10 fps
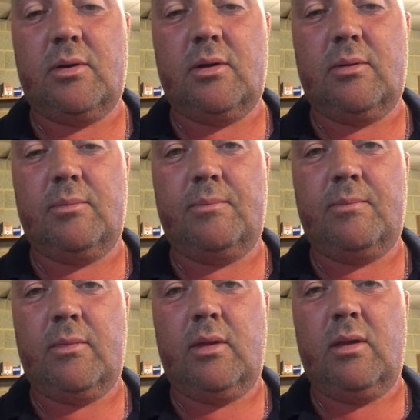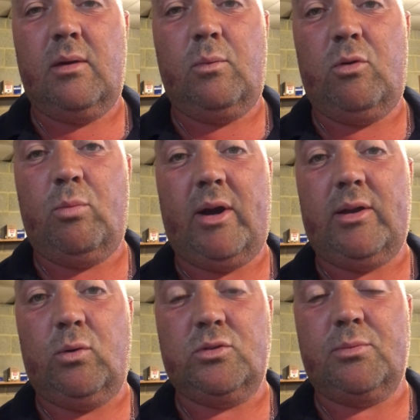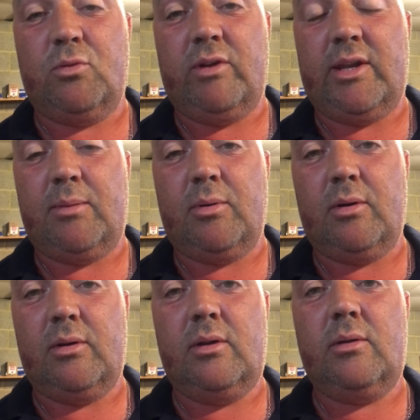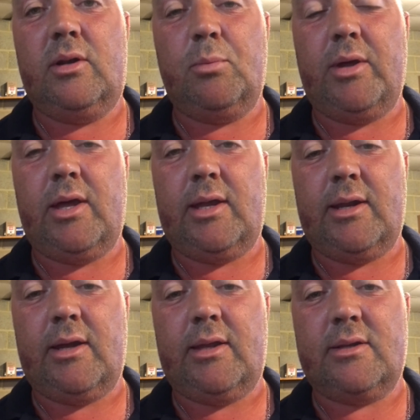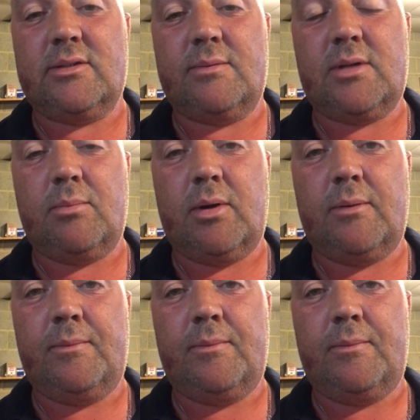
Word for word: Um, we're all but in autumn already, but little bit of heat now at the end of September.